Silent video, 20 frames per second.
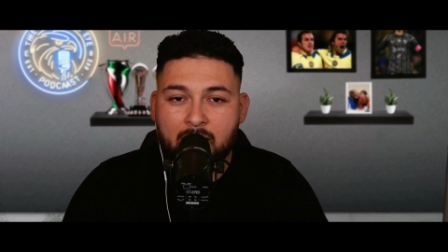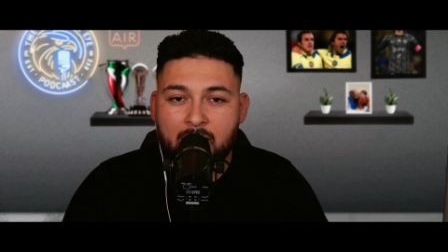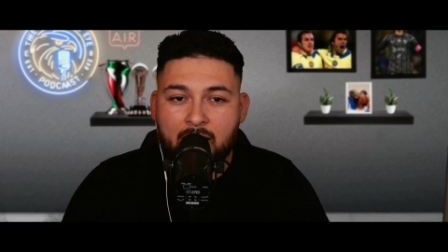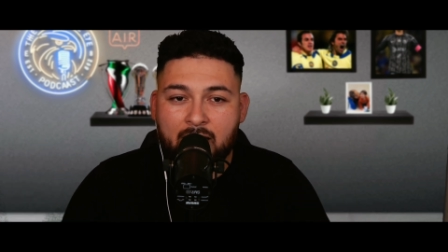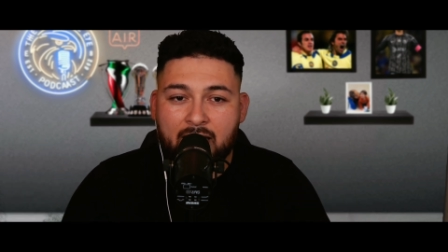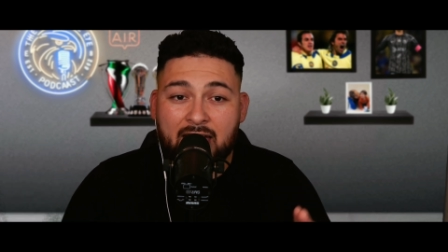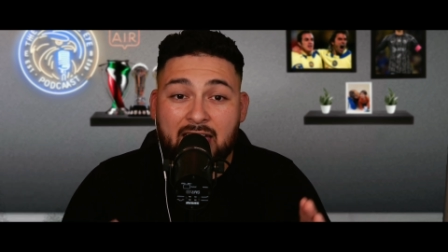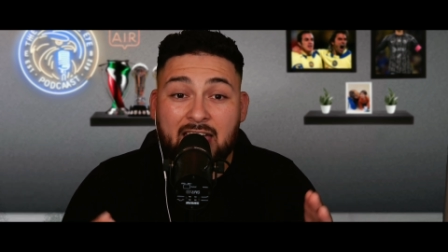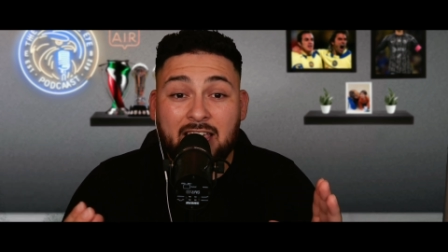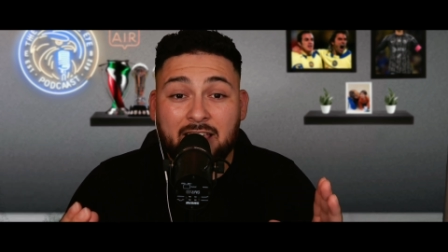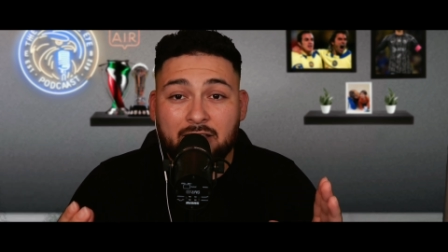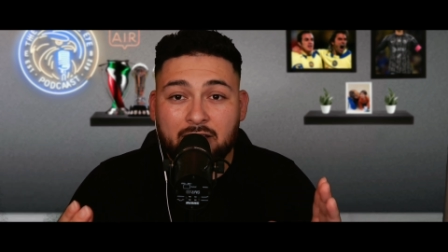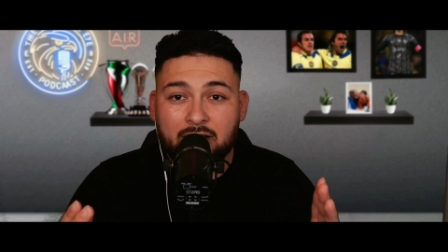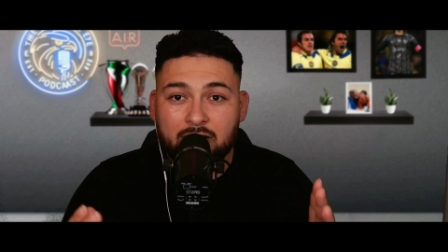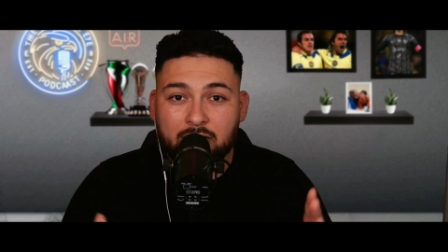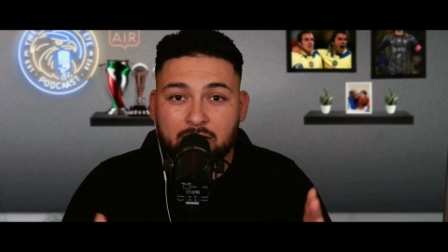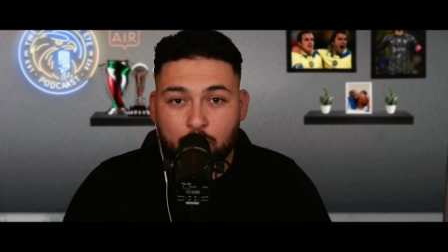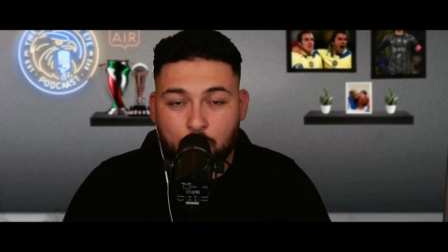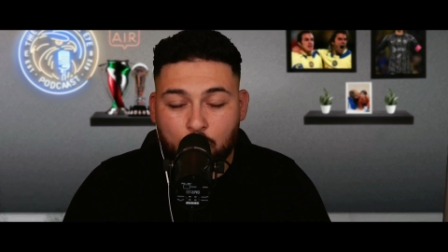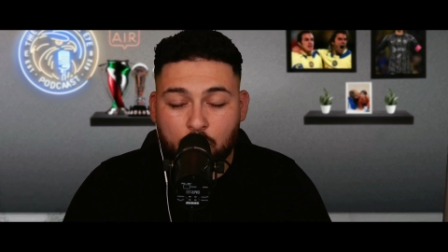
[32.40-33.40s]
A
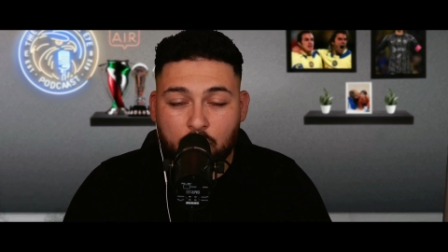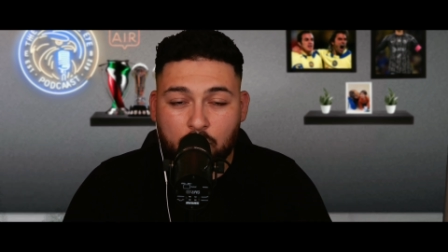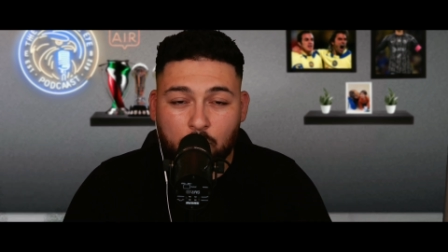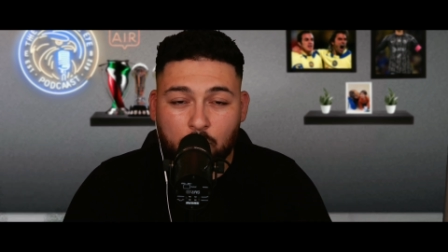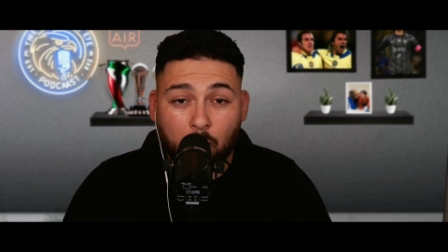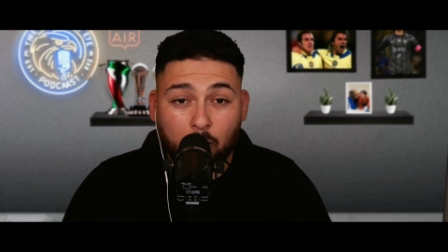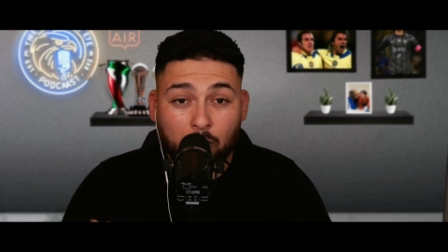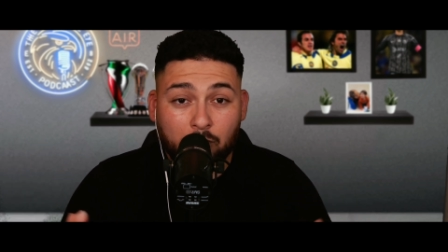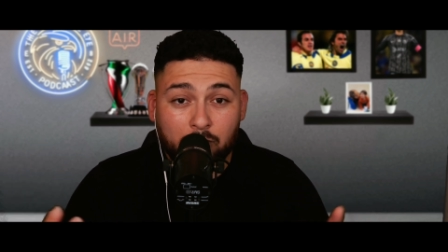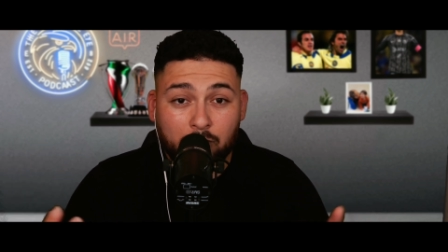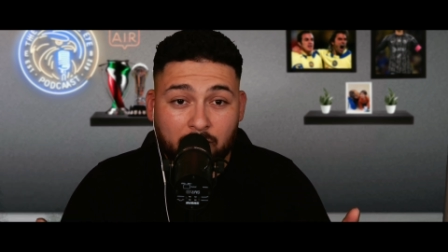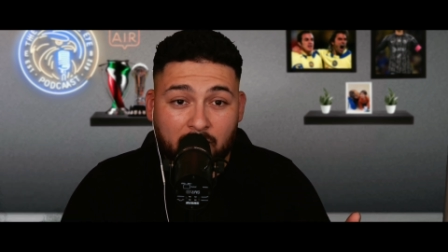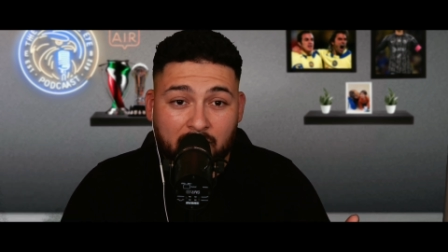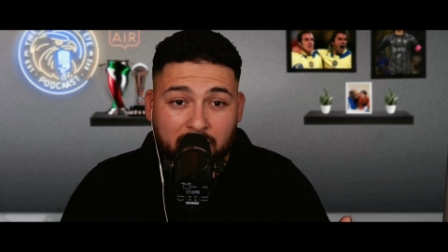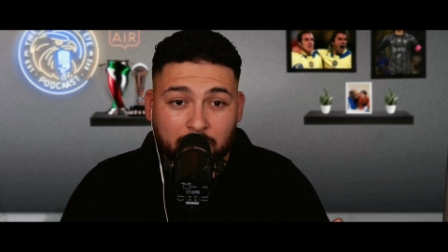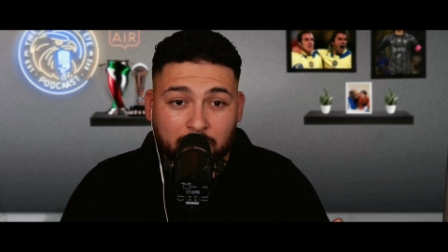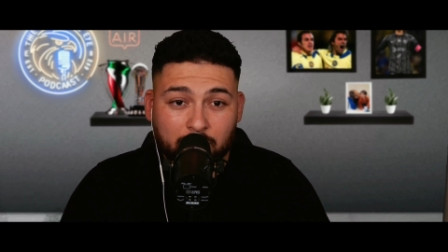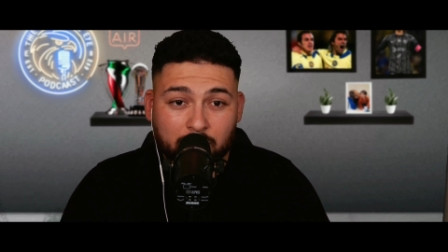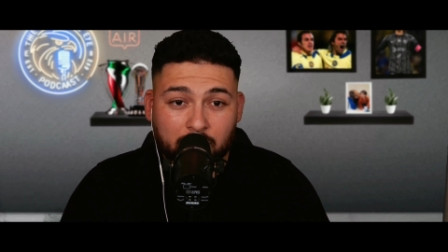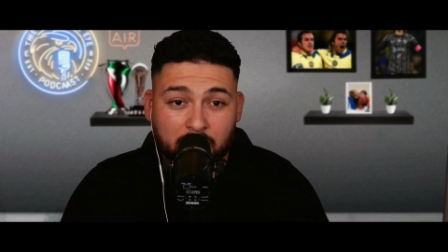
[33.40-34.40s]
quote-unquote
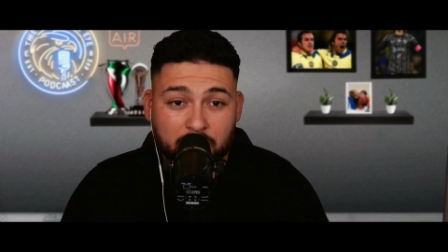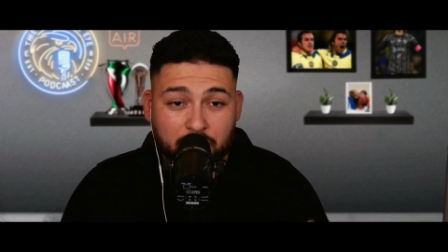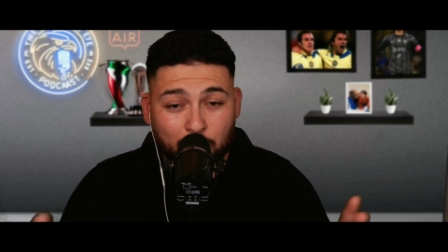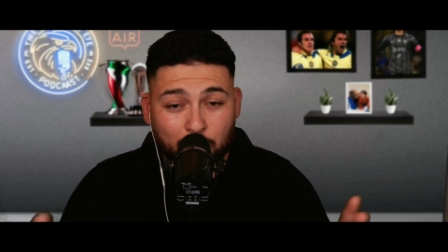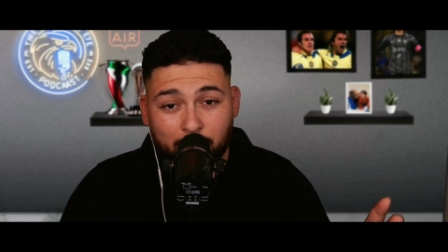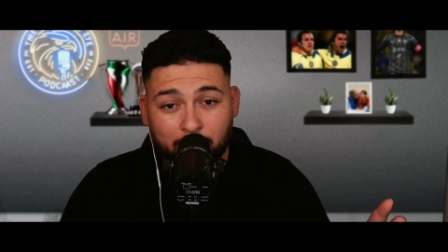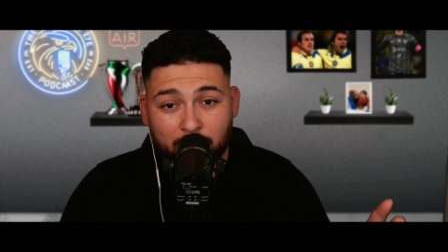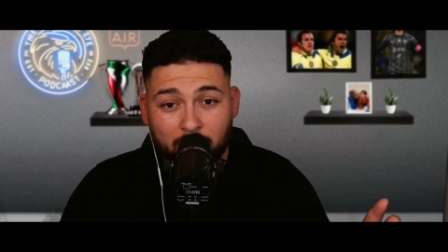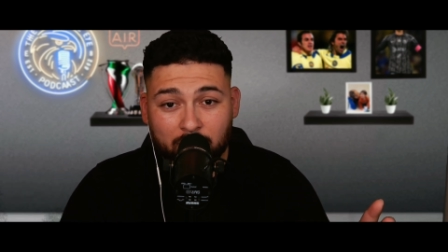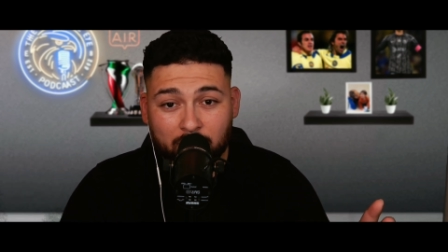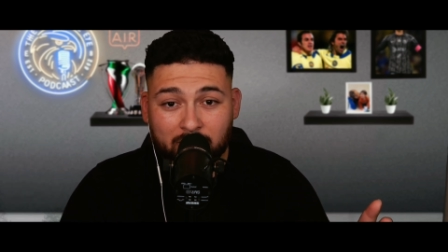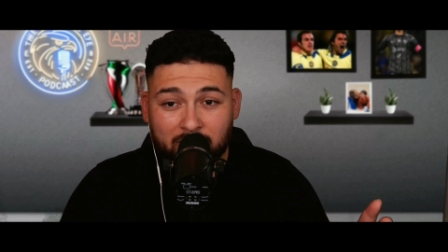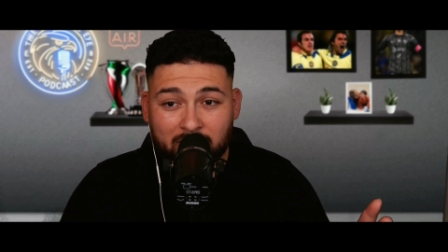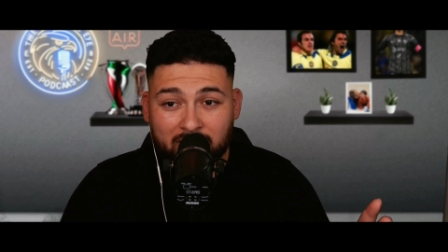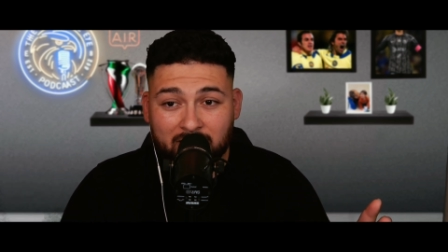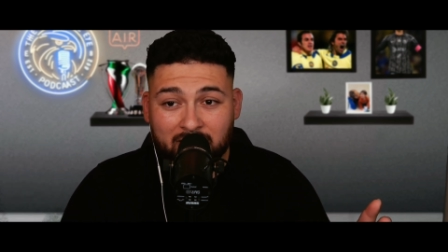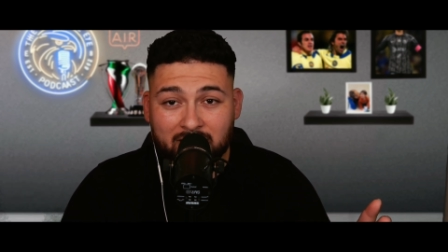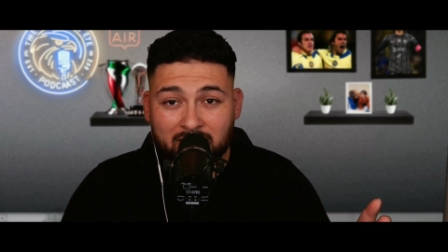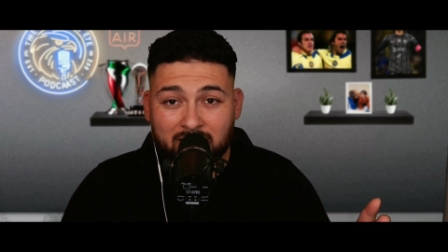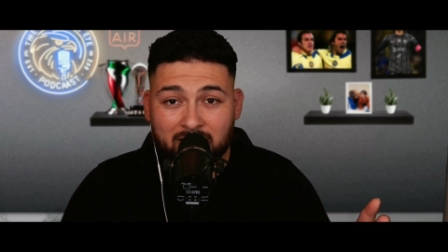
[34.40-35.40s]
final, a trophy on the line
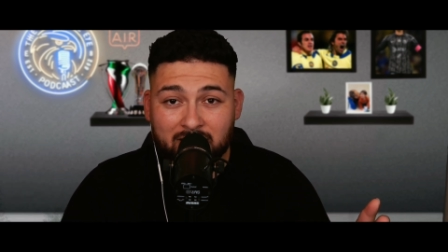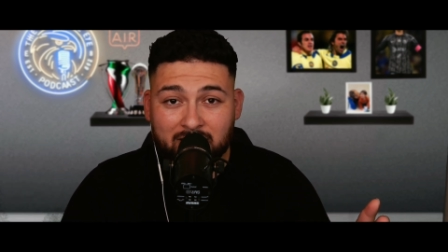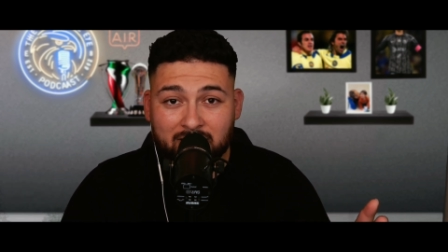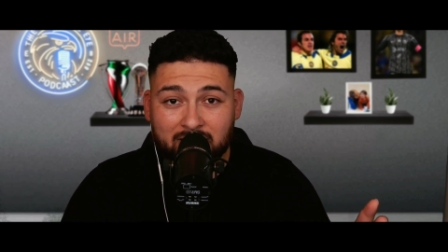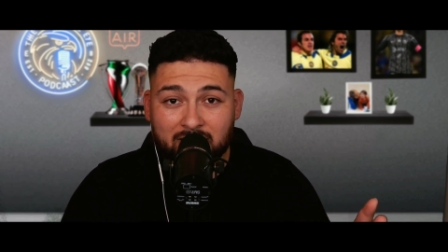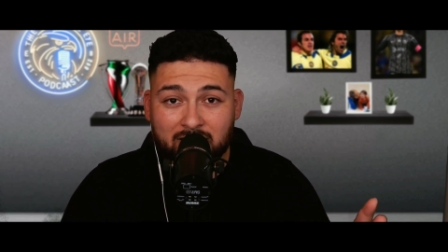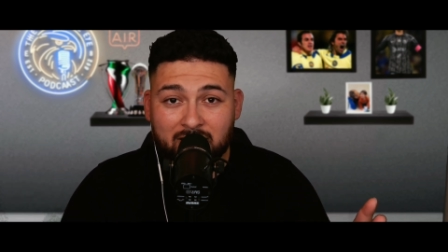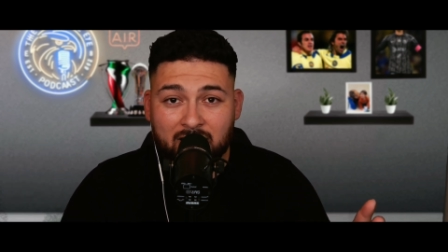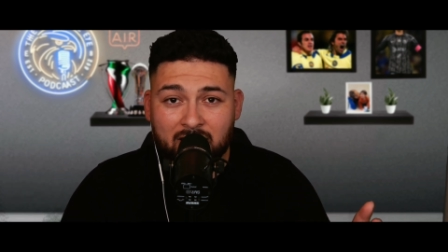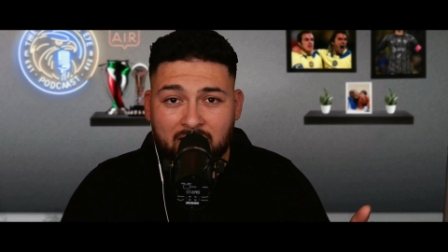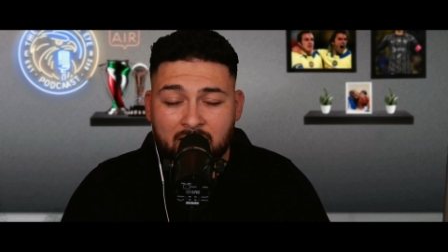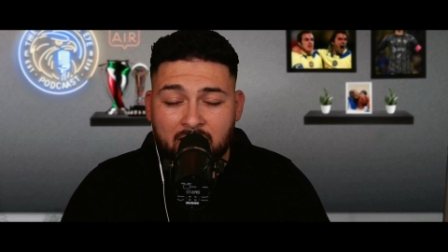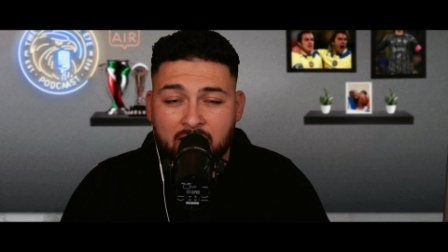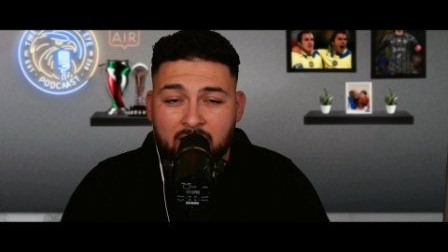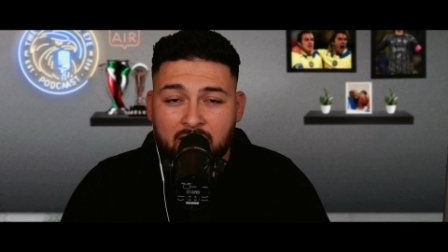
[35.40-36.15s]
at the end of the day,